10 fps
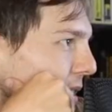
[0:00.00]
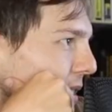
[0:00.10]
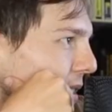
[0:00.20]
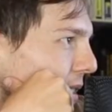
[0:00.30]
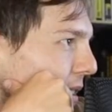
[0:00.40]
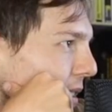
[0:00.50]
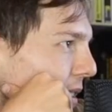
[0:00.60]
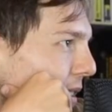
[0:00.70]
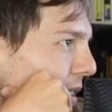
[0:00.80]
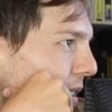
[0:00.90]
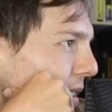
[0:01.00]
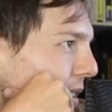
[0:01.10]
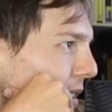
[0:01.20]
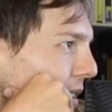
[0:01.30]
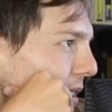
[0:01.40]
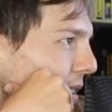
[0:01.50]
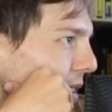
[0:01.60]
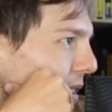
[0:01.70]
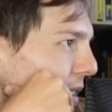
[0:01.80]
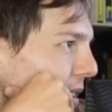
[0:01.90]

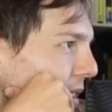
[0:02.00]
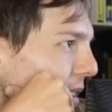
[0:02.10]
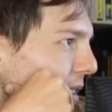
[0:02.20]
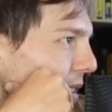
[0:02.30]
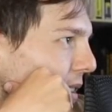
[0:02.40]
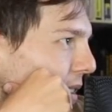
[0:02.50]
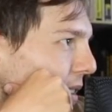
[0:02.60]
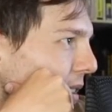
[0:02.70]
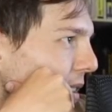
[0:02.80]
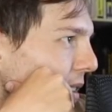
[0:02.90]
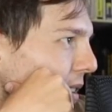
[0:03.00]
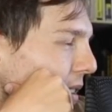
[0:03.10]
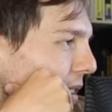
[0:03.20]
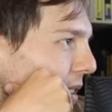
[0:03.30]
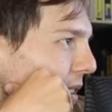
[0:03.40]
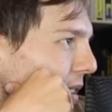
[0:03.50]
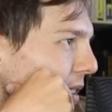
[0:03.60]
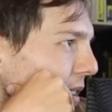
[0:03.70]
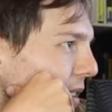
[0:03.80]
(silent)